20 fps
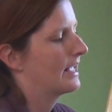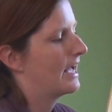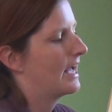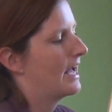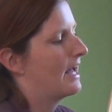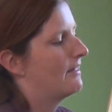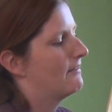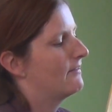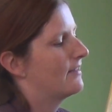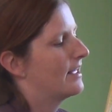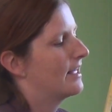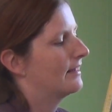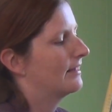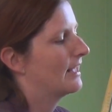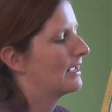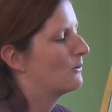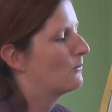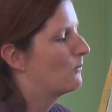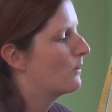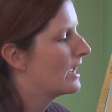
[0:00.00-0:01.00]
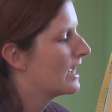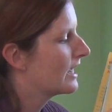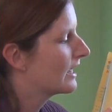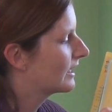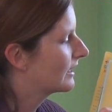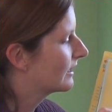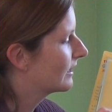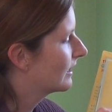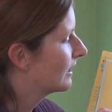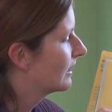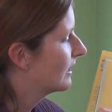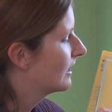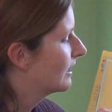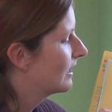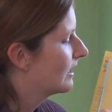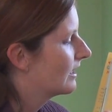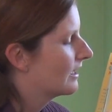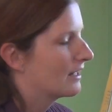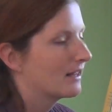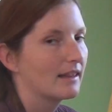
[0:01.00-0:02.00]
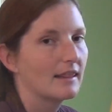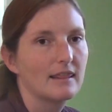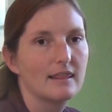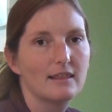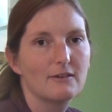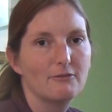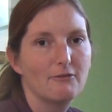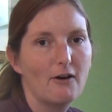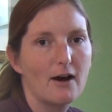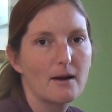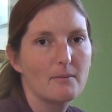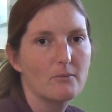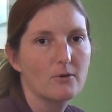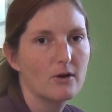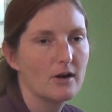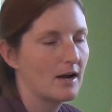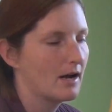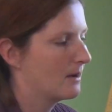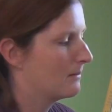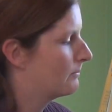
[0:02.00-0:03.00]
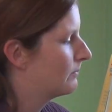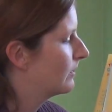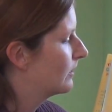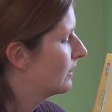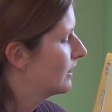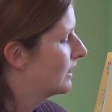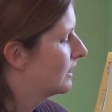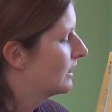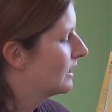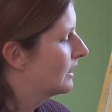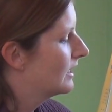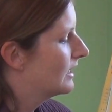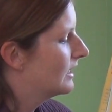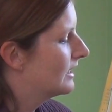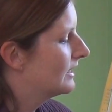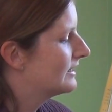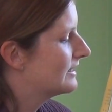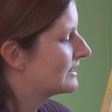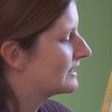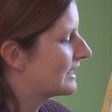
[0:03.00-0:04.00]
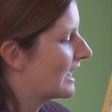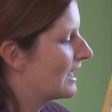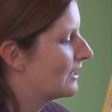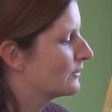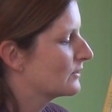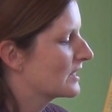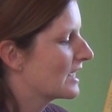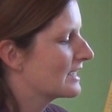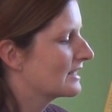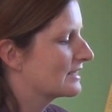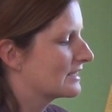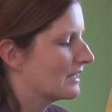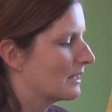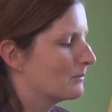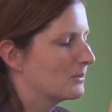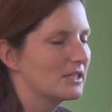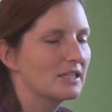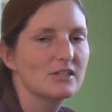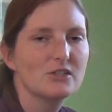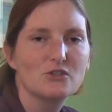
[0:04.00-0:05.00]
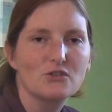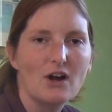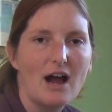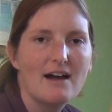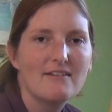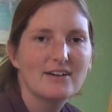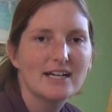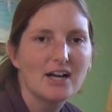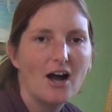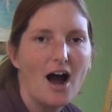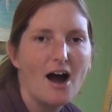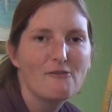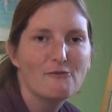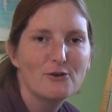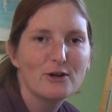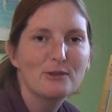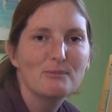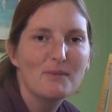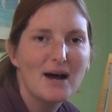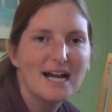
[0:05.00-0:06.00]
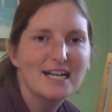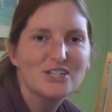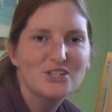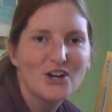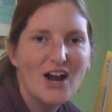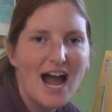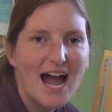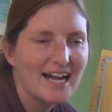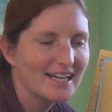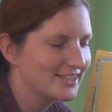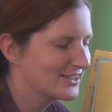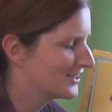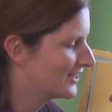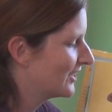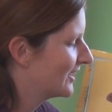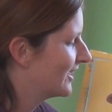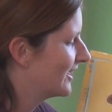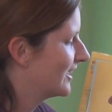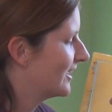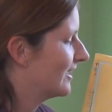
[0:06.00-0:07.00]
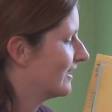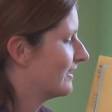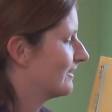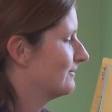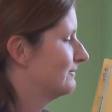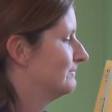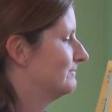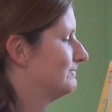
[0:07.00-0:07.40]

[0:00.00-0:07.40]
And then they wake the farmer up. It sounds like someone is driving off with my tractor.